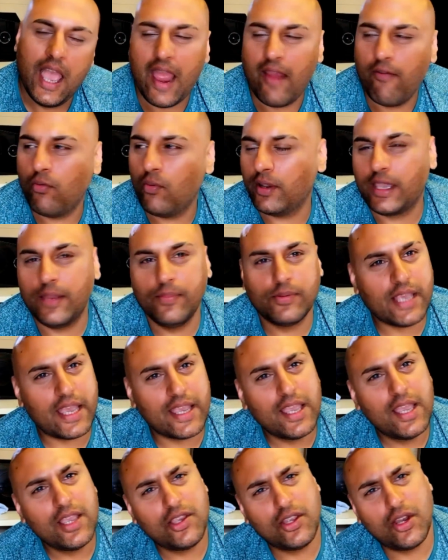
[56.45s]
Everyone keeps saying,
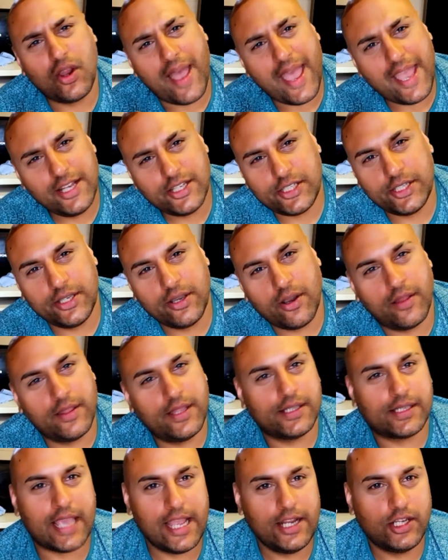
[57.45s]
you know, HDR
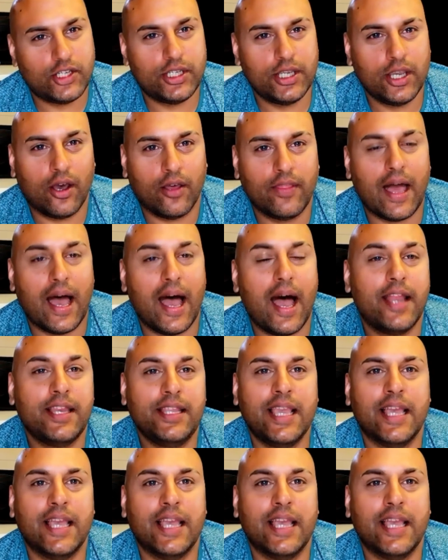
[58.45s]
this, HDR that, and